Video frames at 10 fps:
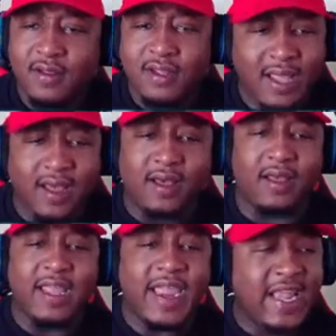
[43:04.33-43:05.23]
Yeah.
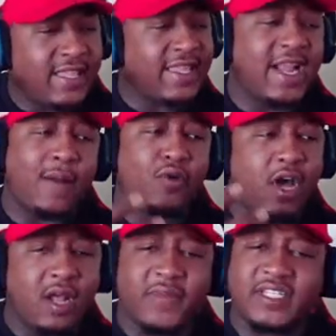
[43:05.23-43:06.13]
Anything I
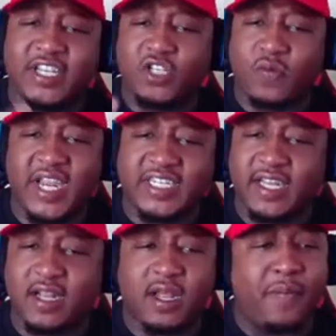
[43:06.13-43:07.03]
brought up, a
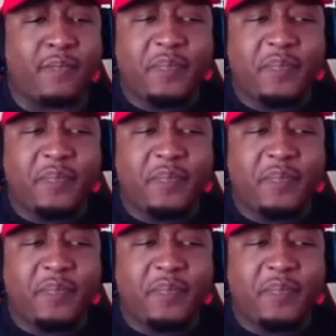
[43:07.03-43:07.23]
situation, a,